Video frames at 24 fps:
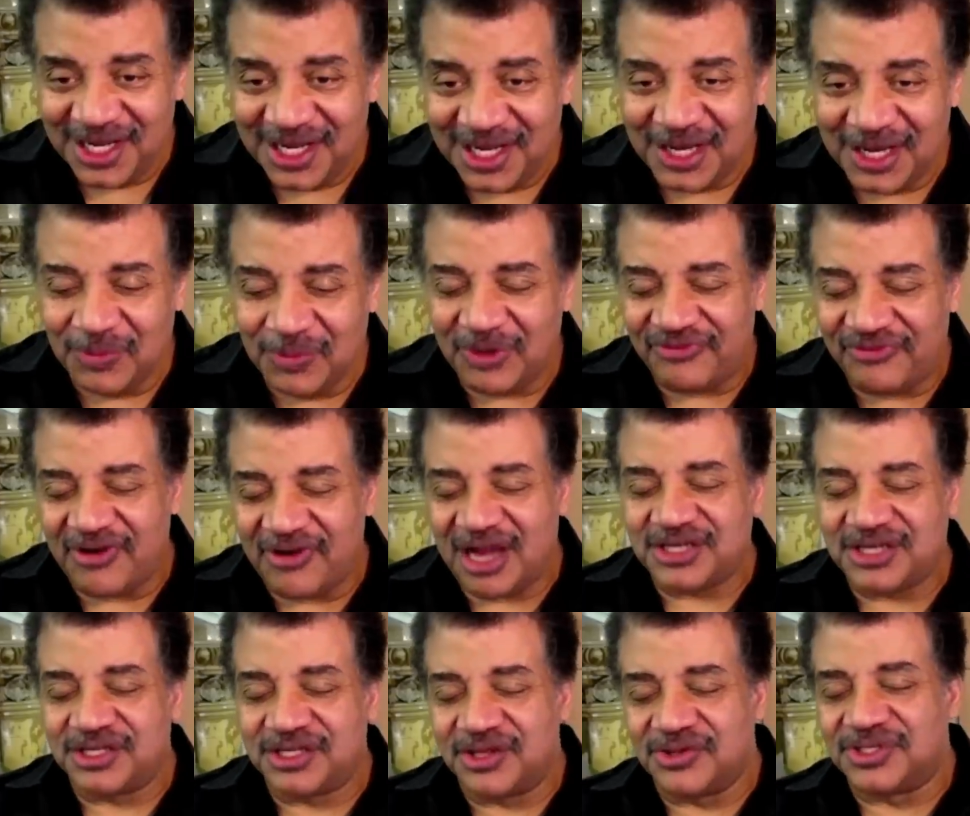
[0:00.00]
And what
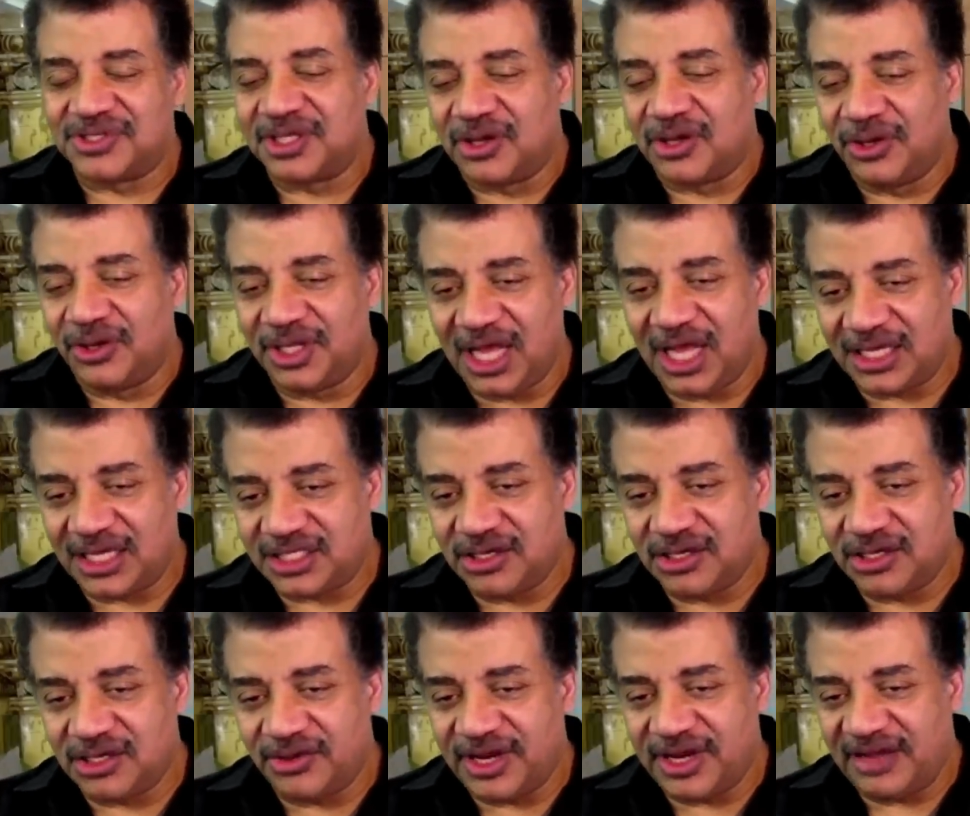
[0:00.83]
fraction of those in the Goldilocks
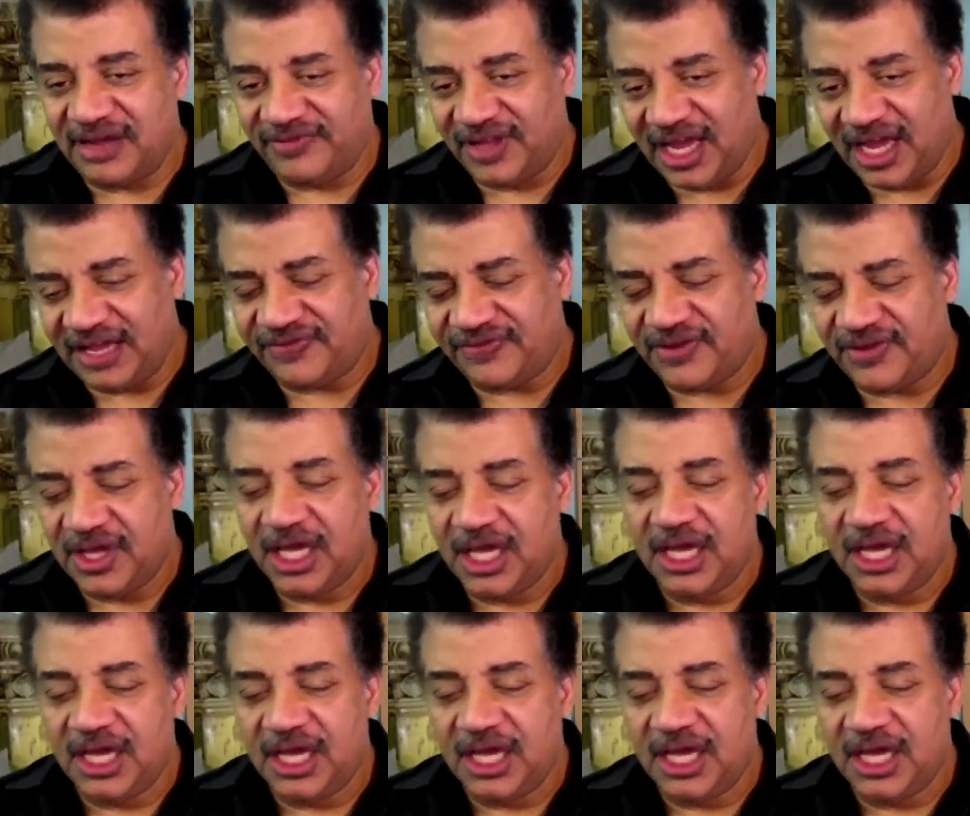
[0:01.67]
zone have life?